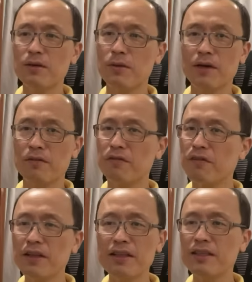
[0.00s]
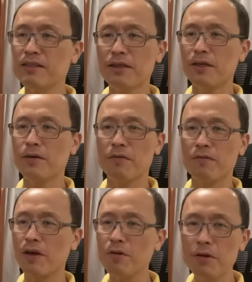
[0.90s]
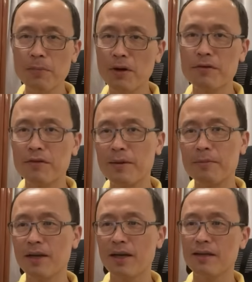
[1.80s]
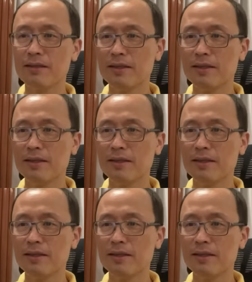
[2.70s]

well. Fantastically well. I'm very proud of them. Yeah.